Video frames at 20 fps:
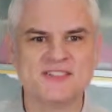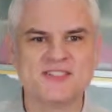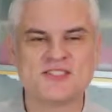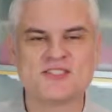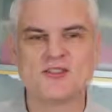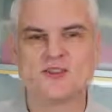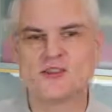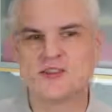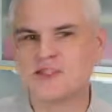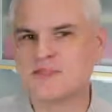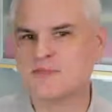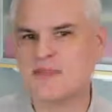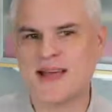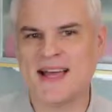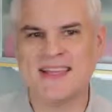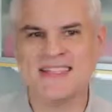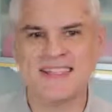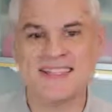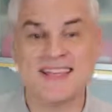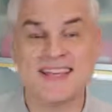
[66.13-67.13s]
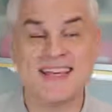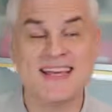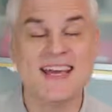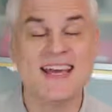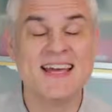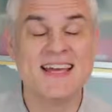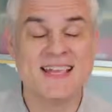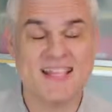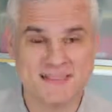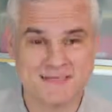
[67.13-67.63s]
storage capacity
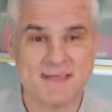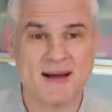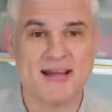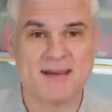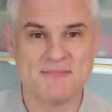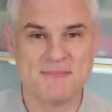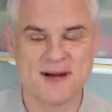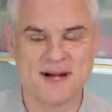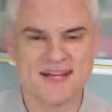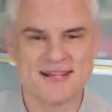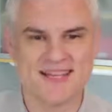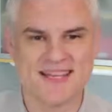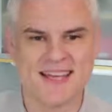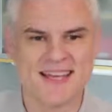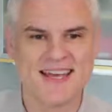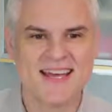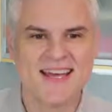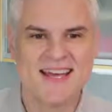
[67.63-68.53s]
is mind-boggling.